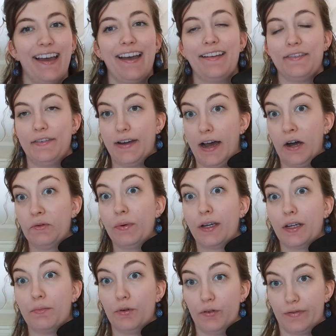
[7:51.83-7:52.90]
now we
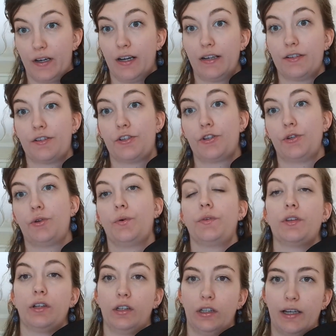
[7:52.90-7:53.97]
can move on to
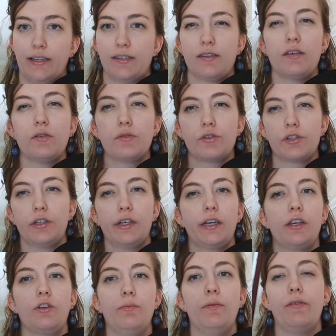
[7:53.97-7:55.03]
it's usually
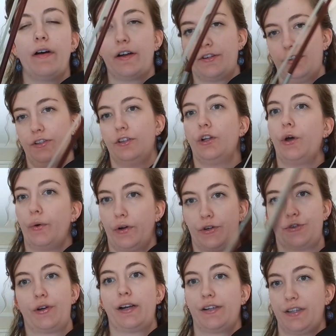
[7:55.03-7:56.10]
you move on to the lower
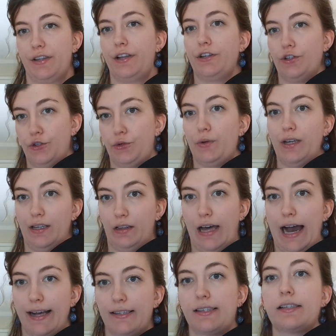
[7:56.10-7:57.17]
strings and then you do E
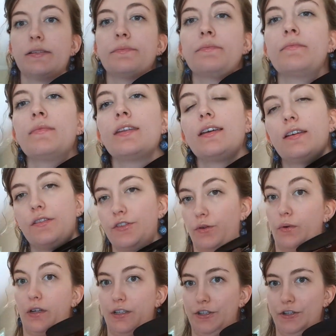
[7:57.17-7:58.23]
last. So
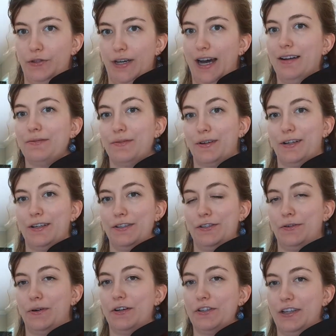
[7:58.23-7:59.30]
we're going to do that. We're going to do
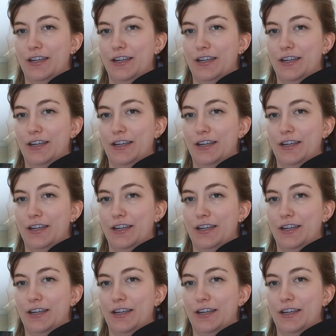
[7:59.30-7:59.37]
our D